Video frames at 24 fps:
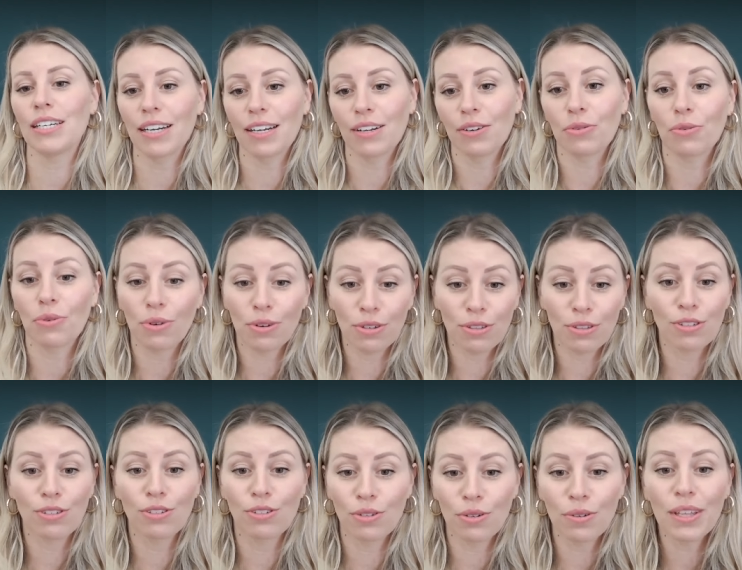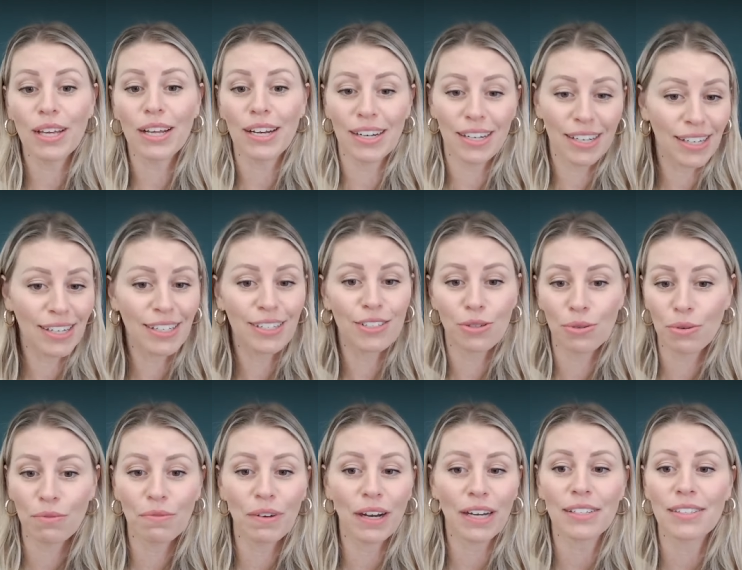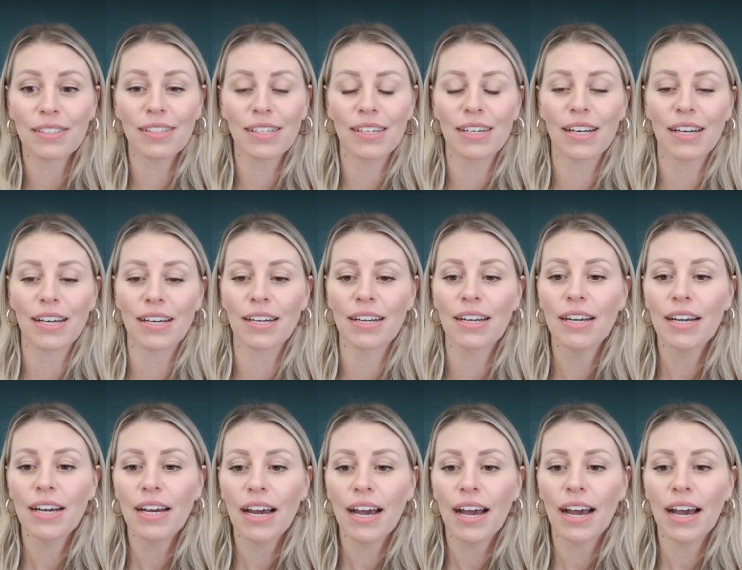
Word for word: And in order to do that, I needed to invest in it.